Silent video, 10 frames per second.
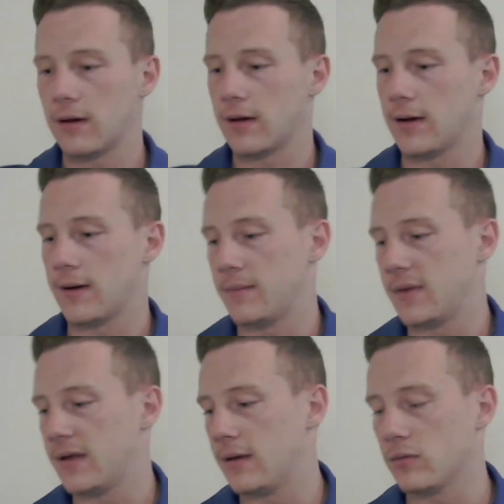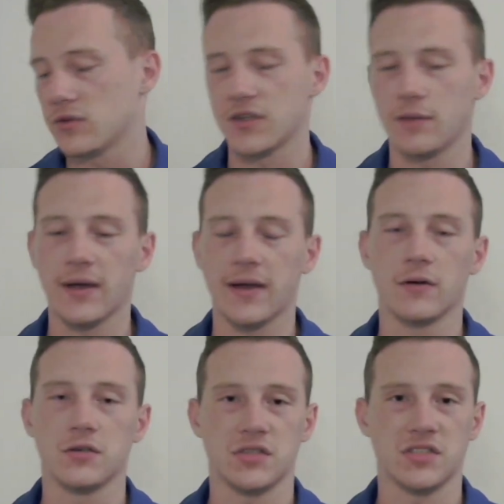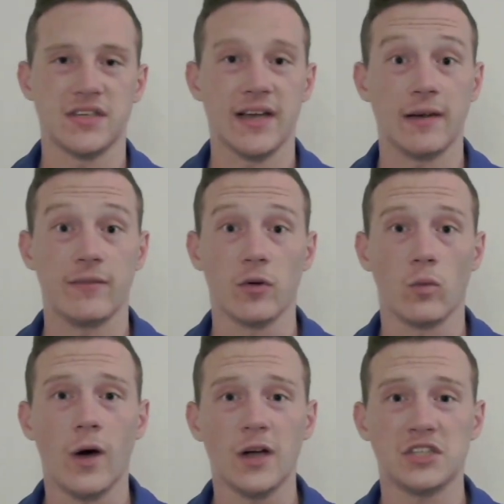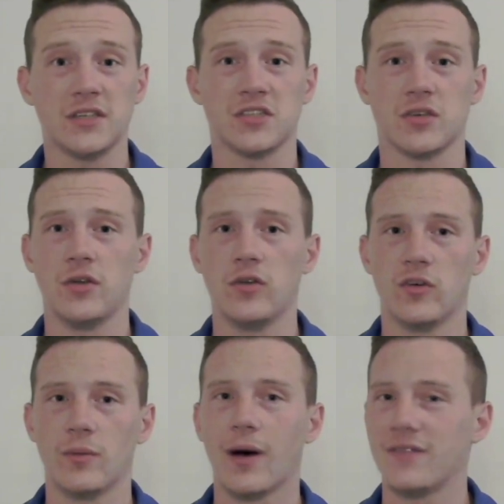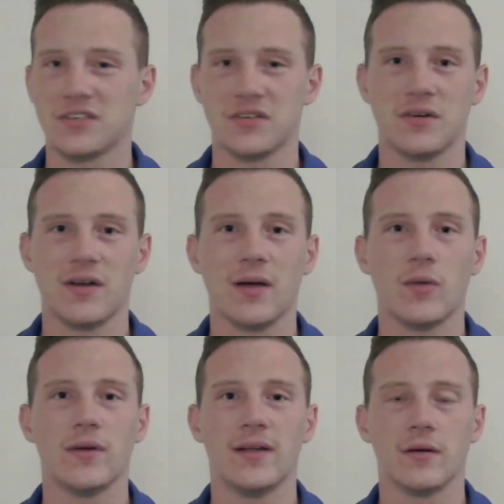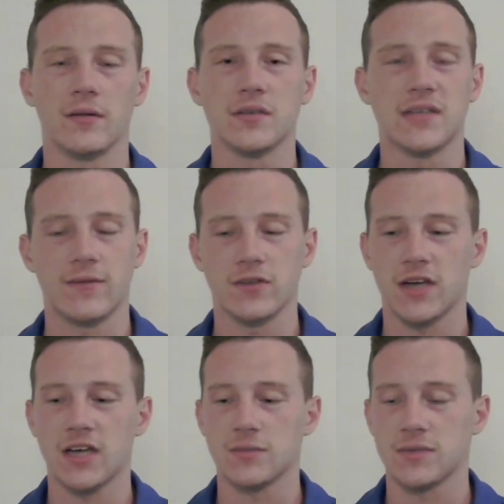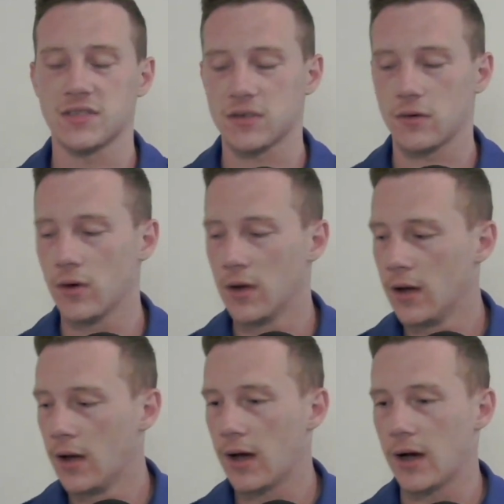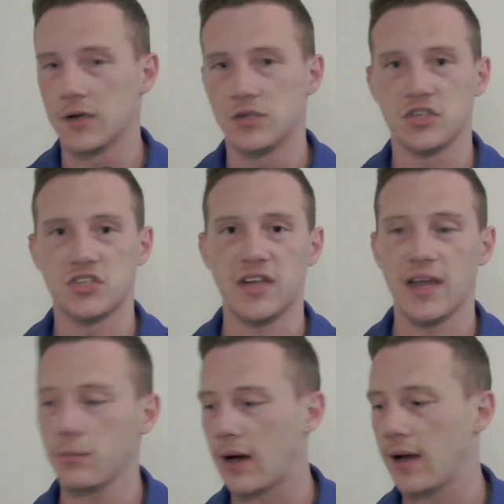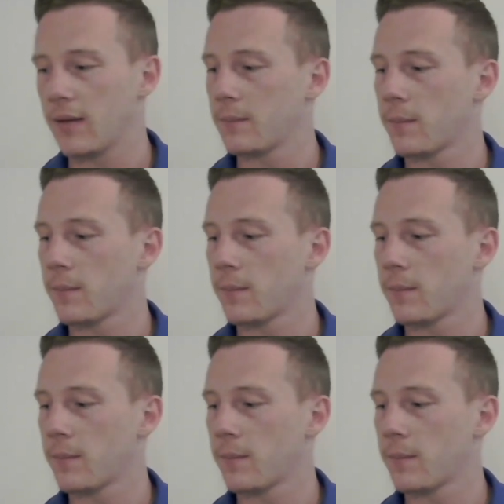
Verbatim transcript: um, and, and, we'll see you back here in just a second. If you're watching this on YouTube, obviously you're not going to hear those advertisements. So uh, just stand by.